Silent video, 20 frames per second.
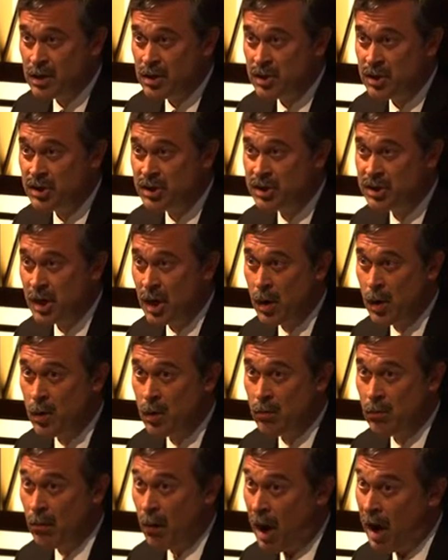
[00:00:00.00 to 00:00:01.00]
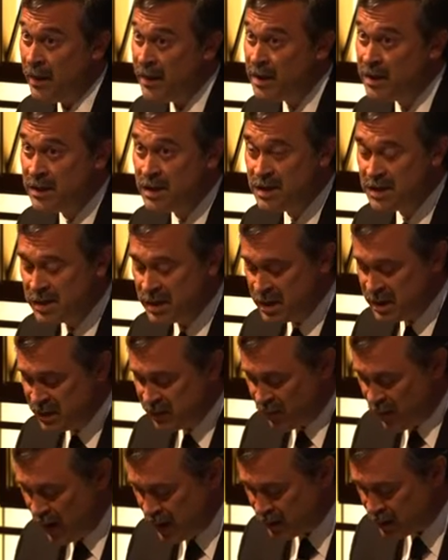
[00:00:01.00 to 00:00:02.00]
So I think these things
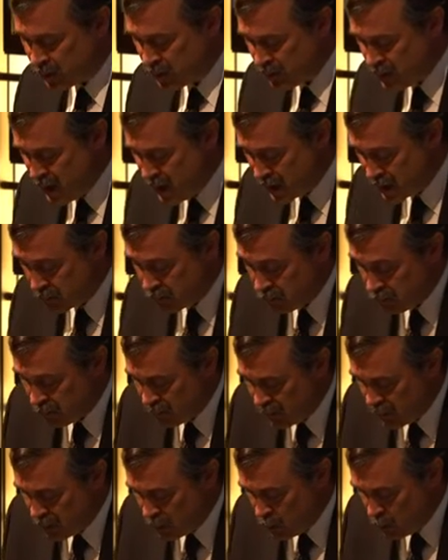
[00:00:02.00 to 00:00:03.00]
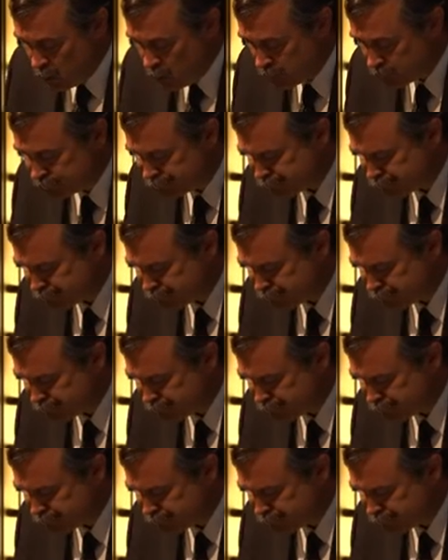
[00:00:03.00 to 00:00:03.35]
factor in. They do.